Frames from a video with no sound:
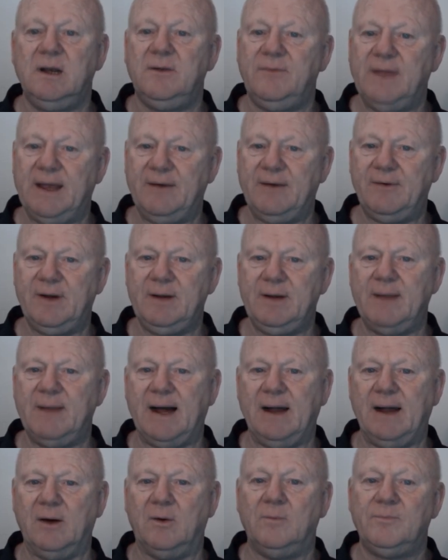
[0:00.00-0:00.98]
their
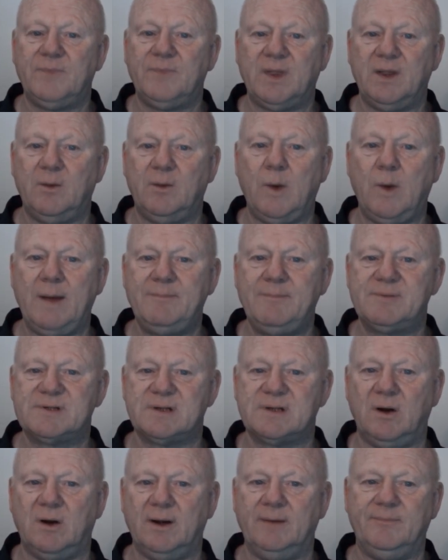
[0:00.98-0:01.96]
email, the
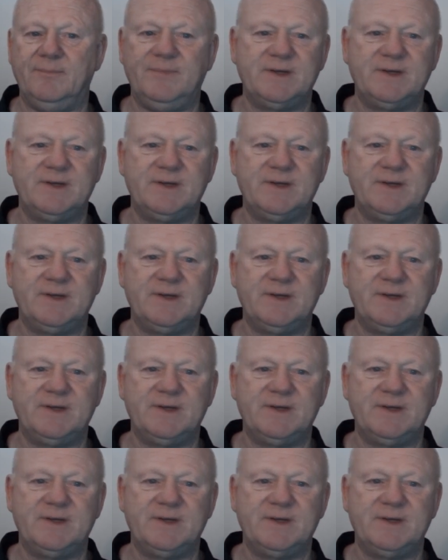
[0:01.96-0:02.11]
website,